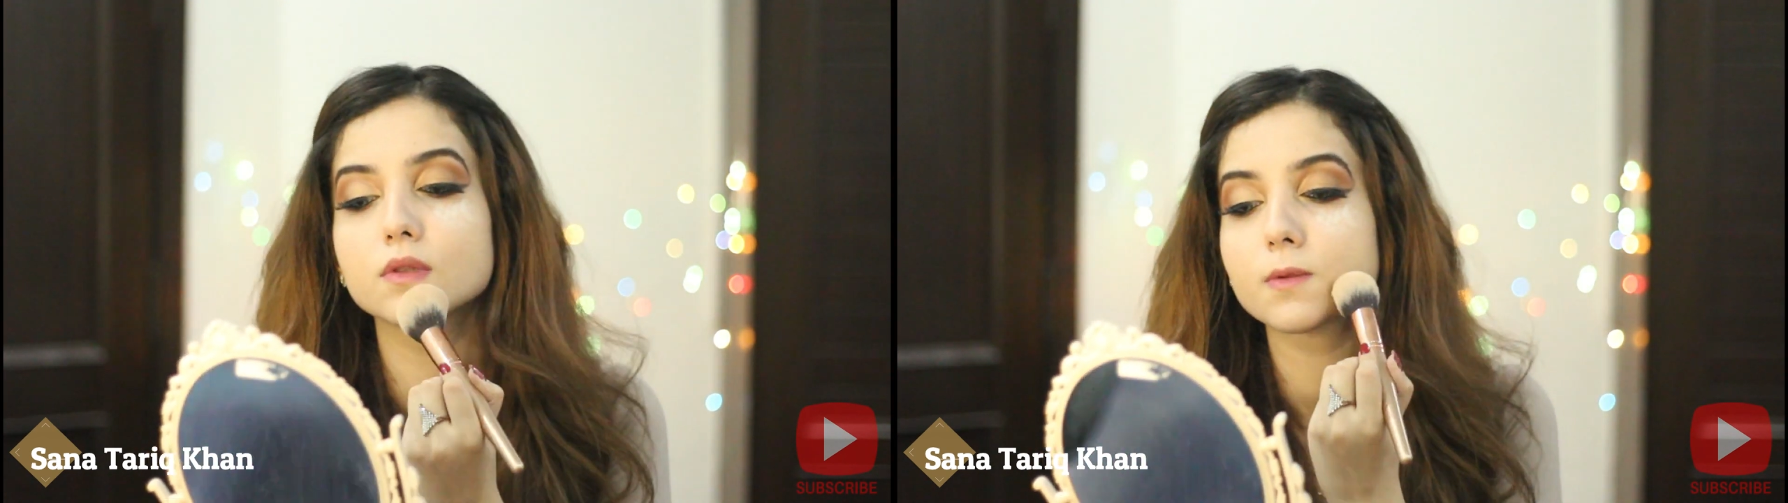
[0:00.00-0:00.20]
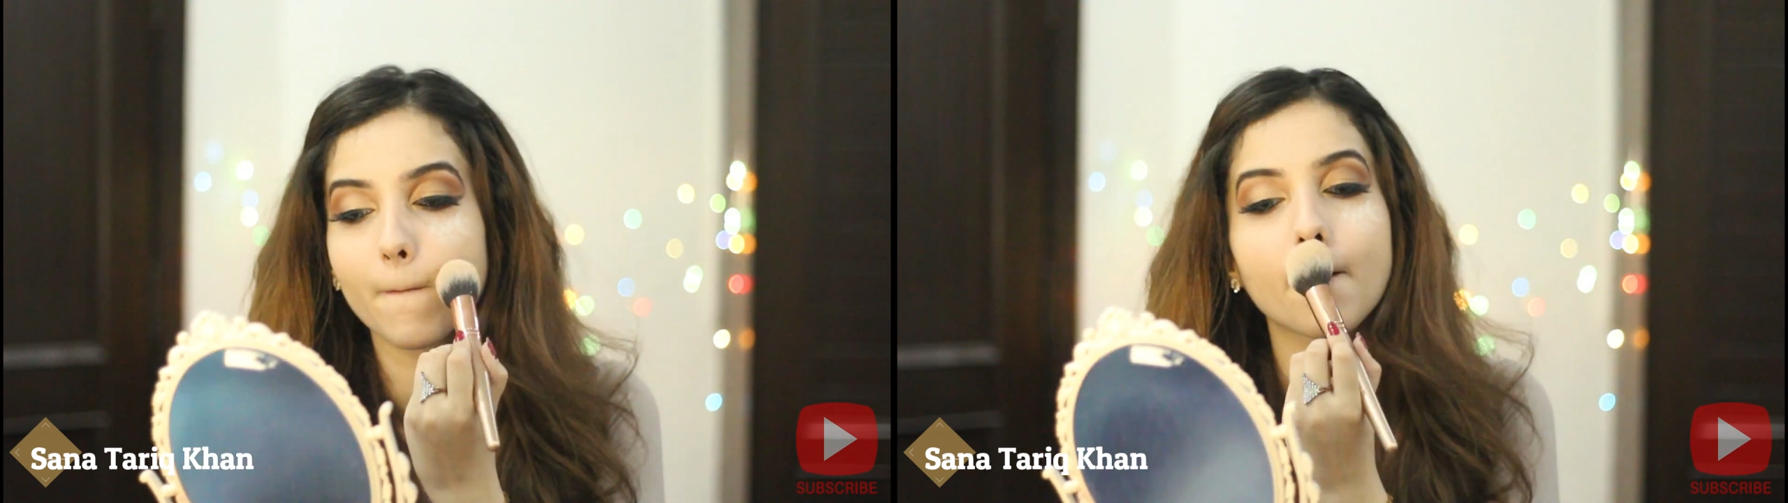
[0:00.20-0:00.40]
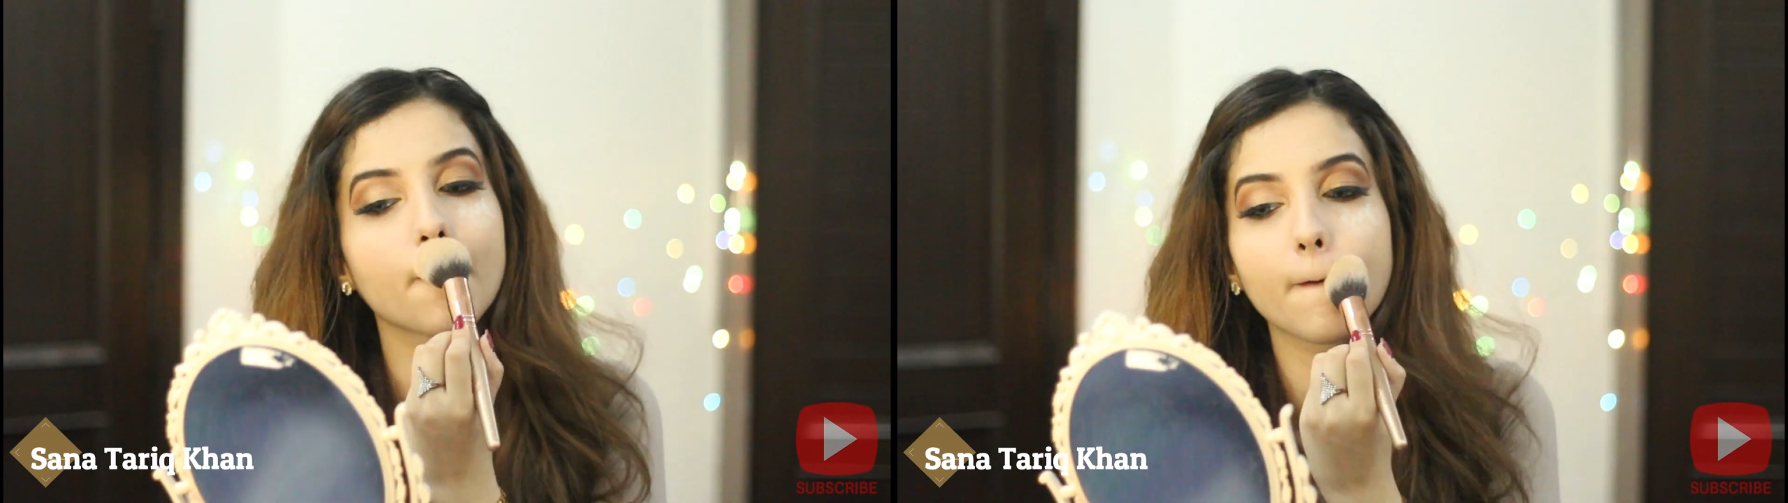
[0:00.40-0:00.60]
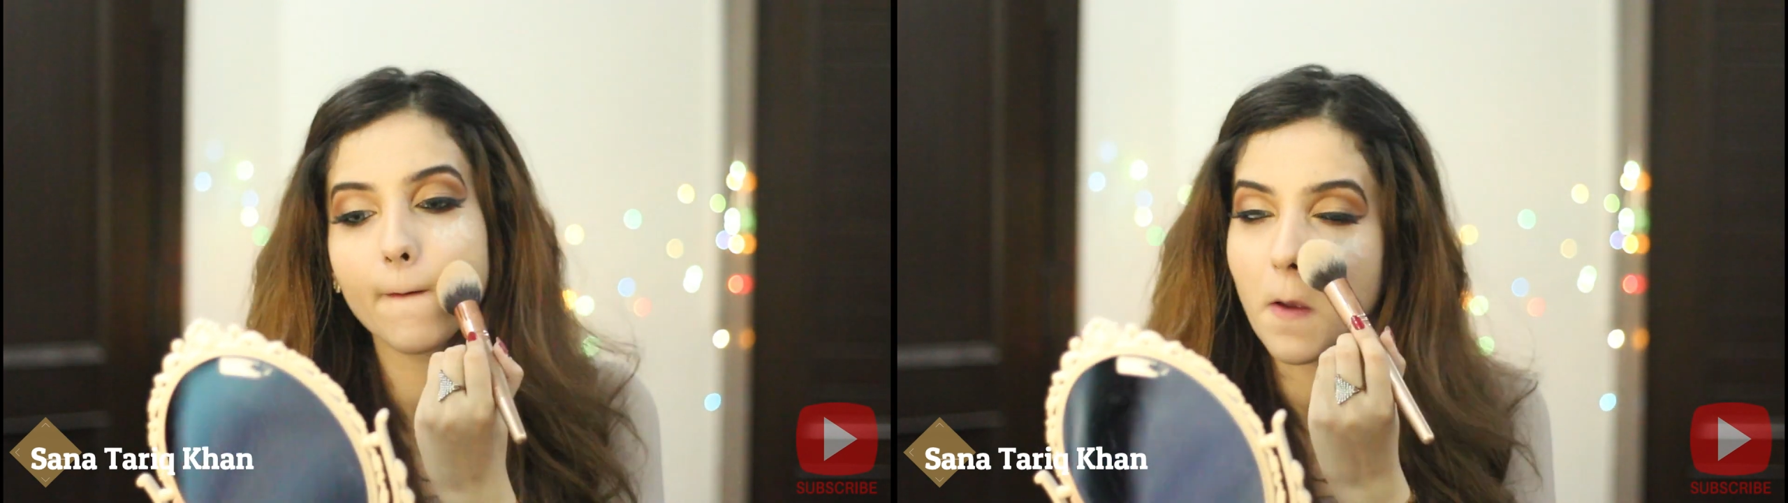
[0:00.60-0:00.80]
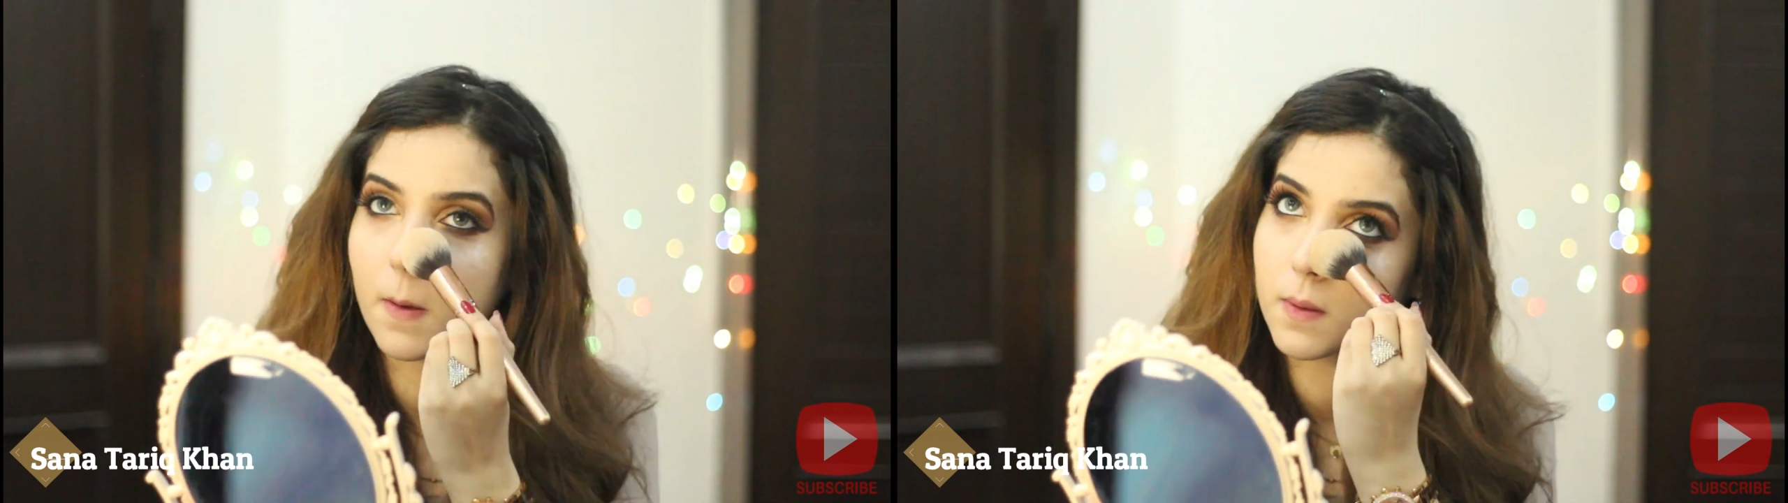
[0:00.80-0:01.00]
the powder
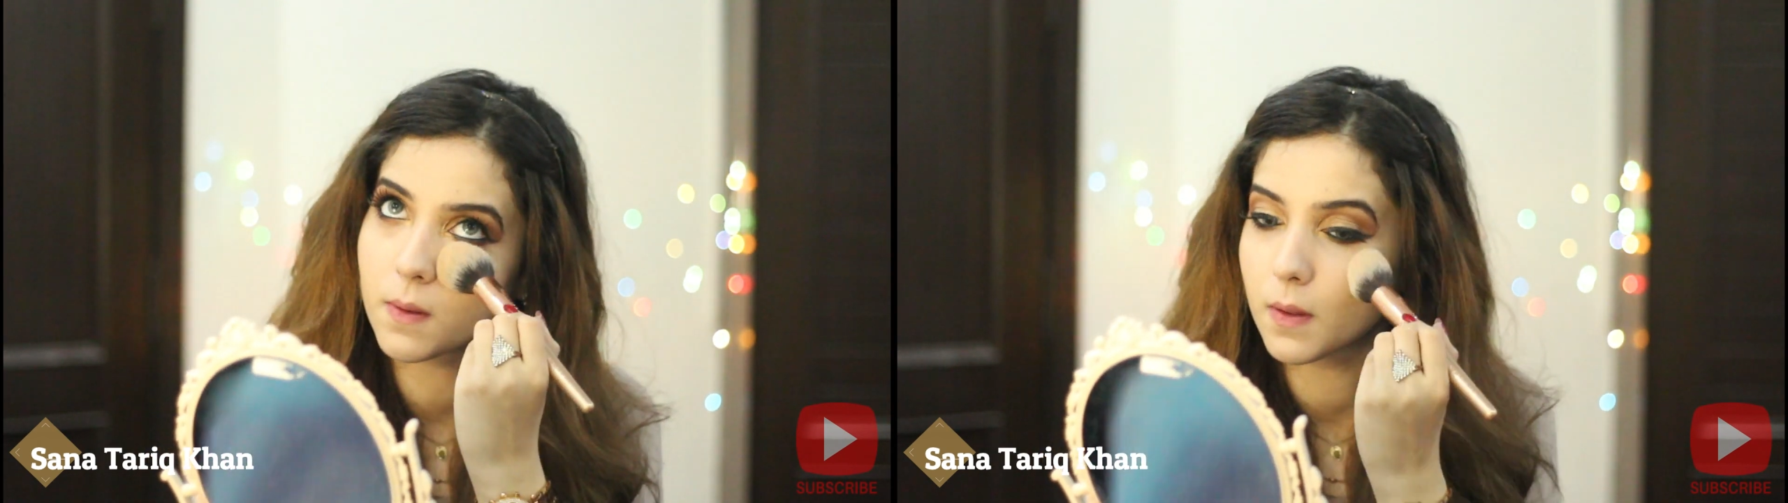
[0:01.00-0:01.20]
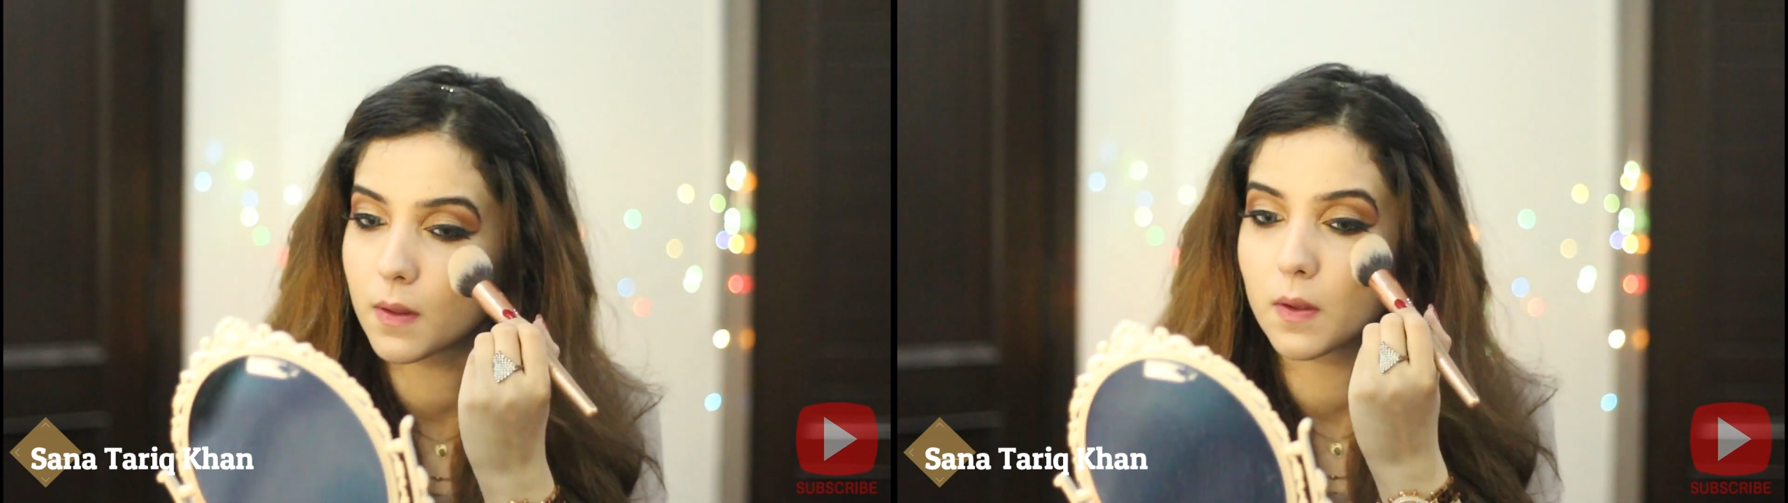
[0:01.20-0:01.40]
off.